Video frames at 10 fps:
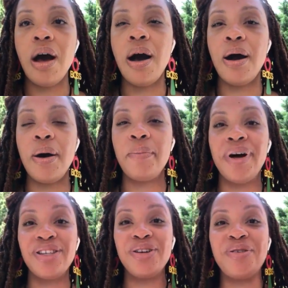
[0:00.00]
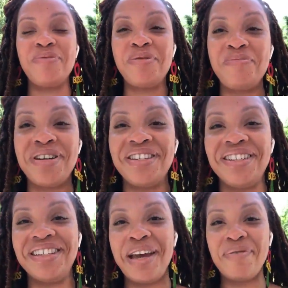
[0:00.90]
I saw a message
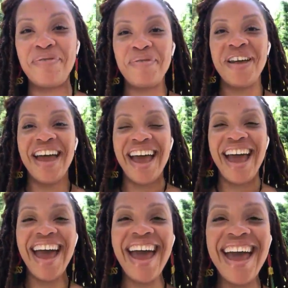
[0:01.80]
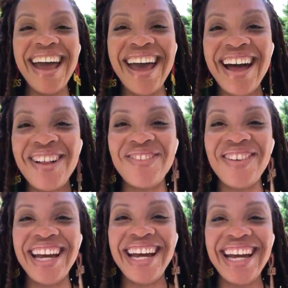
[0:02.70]
that came in from, hey,
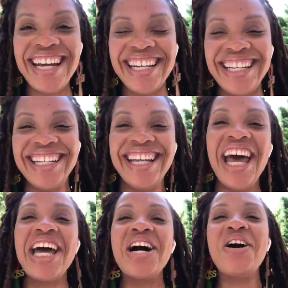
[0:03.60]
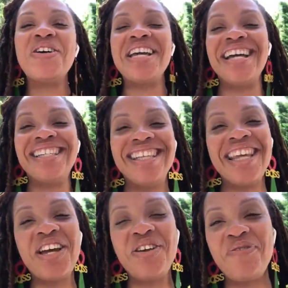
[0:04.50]
LV. Oh, yes.
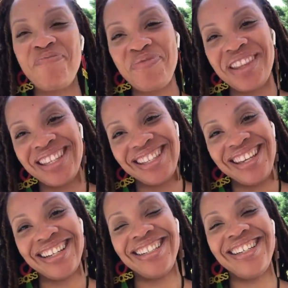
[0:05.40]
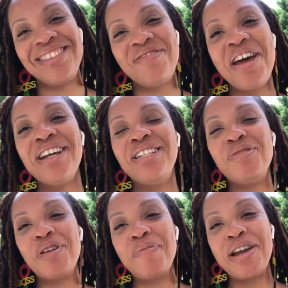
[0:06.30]
Thank you. Yes. She's
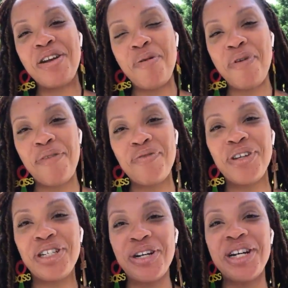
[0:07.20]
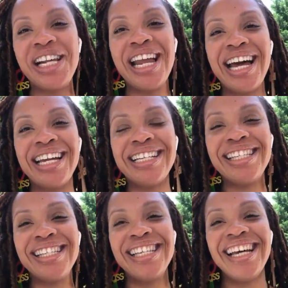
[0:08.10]
one of my nonprofit visionary clients.
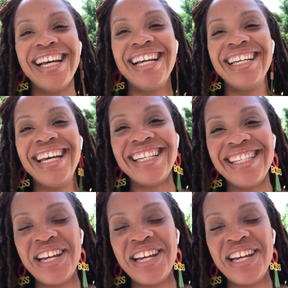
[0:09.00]
Yes.